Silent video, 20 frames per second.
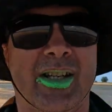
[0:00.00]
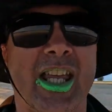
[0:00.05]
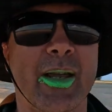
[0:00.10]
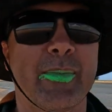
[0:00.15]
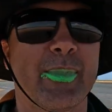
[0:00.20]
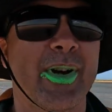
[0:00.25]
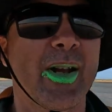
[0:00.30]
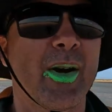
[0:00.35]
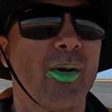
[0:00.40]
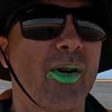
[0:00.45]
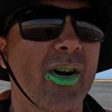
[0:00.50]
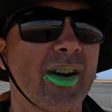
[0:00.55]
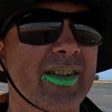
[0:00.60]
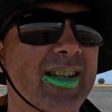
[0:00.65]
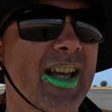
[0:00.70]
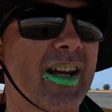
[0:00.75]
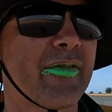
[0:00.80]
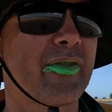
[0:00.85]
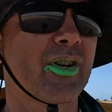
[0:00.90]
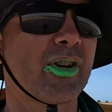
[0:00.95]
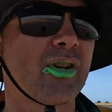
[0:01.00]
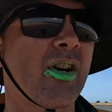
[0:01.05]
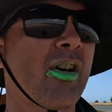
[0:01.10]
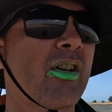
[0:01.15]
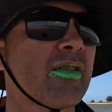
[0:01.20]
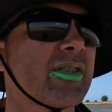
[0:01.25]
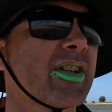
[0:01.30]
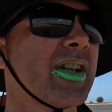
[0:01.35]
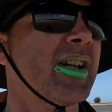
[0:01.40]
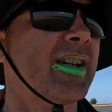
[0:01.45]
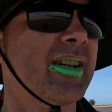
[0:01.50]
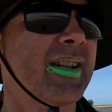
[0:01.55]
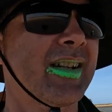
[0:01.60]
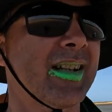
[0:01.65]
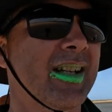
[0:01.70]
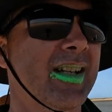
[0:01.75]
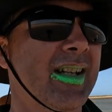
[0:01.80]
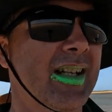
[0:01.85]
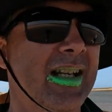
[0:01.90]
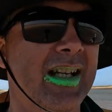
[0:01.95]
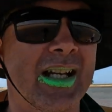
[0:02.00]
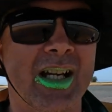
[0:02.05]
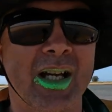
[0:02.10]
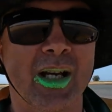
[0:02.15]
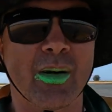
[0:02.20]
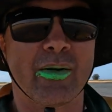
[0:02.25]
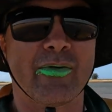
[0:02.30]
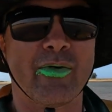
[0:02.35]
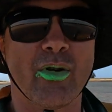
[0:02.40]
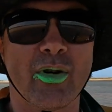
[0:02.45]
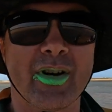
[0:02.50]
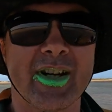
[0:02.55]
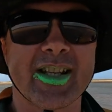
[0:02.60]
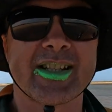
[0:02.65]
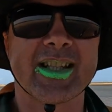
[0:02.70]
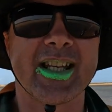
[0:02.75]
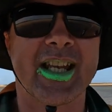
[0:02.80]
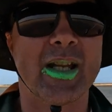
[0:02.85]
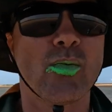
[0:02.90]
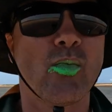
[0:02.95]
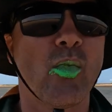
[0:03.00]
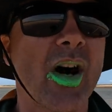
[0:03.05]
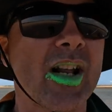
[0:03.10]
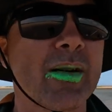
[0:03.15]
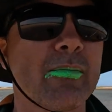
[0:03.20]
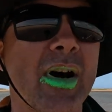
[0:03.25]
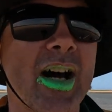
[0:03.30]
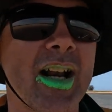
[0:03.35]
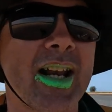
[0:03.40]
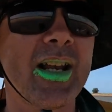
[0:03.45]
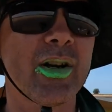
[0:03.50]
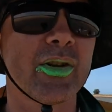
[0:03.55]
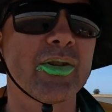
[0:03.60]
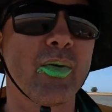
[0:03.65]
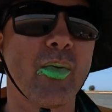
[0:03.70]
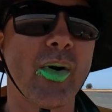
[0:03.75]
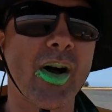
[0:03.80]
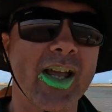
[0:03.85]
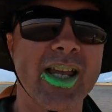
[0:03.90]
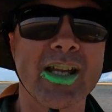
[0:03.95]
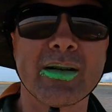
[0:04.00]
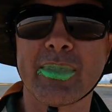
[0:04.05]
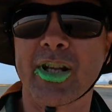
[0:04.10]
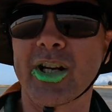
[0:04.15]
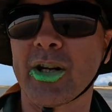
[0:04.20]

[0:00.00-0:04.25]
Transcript: keeping our eyes out for crocs seen one muddy on the way in,